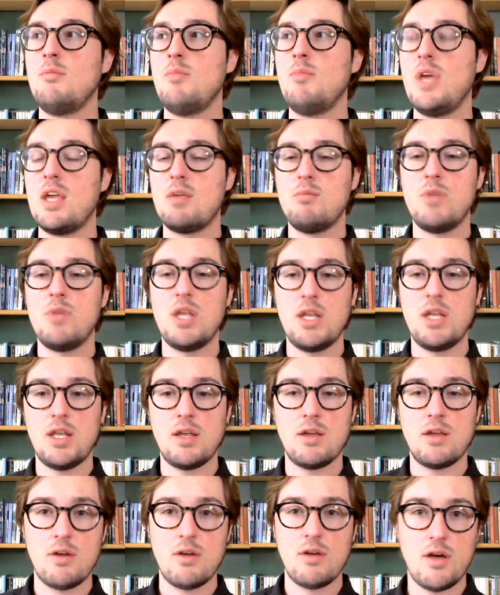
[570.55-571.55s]
make
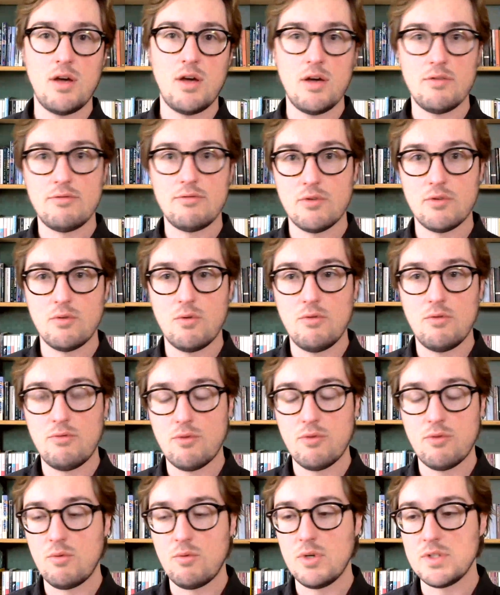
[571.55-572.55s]
meaning uh, for
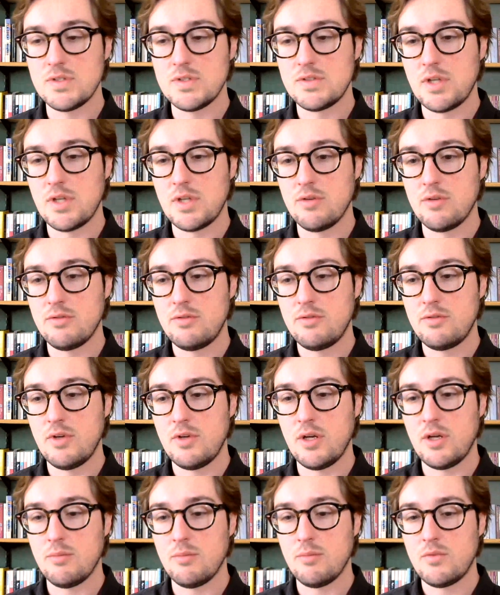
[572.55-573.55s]
for oneself
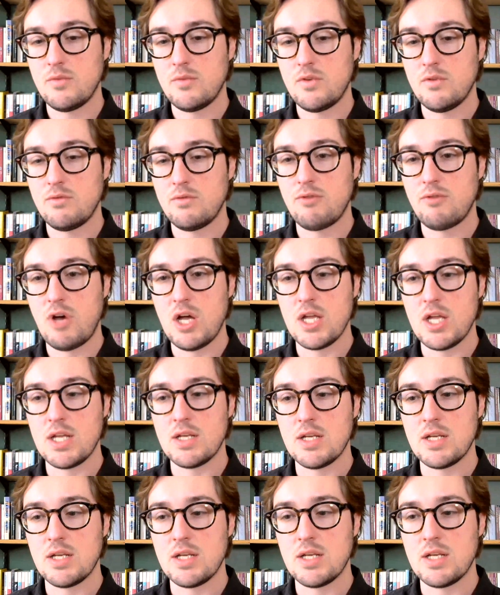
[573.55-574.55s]
um, to
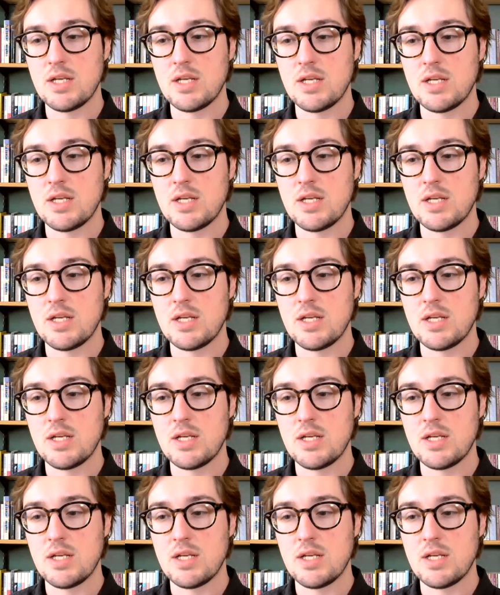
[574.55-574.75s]
find